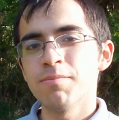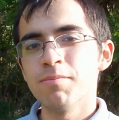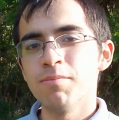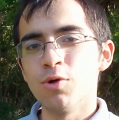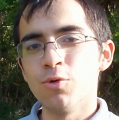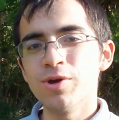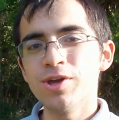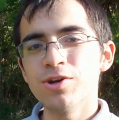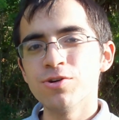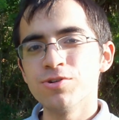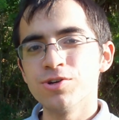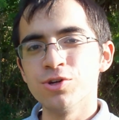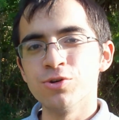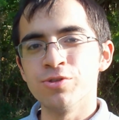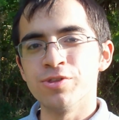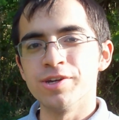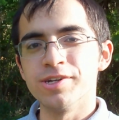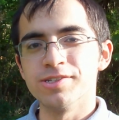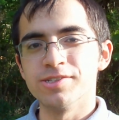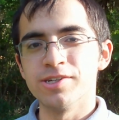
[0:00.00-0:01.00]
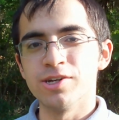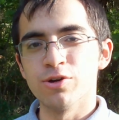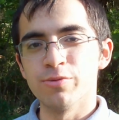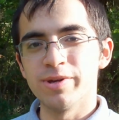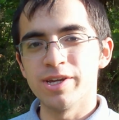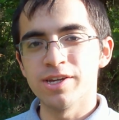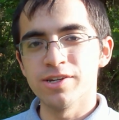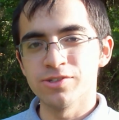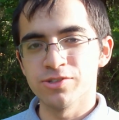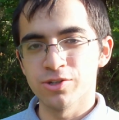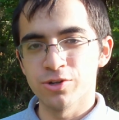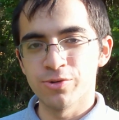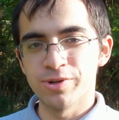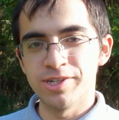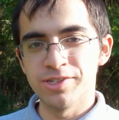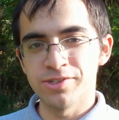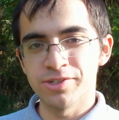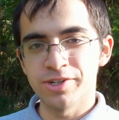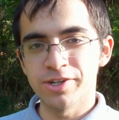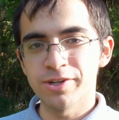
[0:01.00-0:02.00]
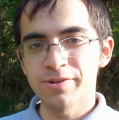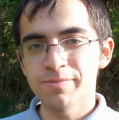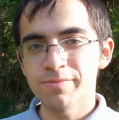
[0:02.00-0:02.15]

But we don't do things here because they're easy.